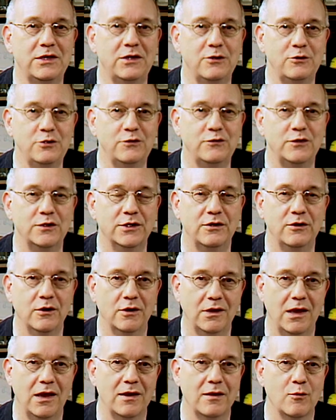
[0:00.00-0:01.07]
useful in her
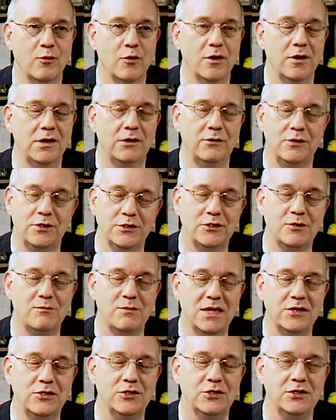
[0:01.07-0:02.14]
line of work, and also
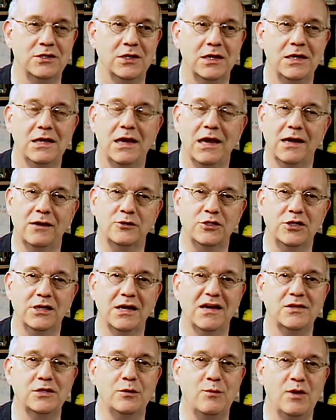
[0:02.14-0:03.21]
mentioned how she
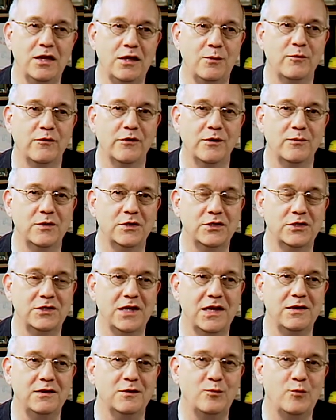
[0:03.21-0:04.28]
got some help from the
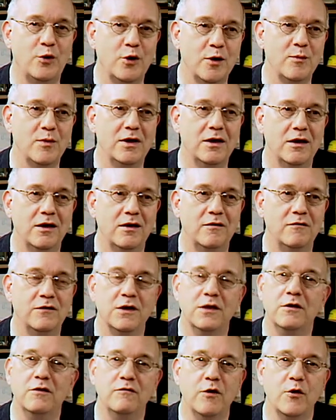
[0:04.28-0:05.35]
State Department of
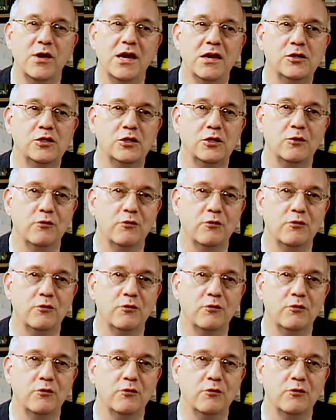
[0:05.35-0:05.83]
Vocational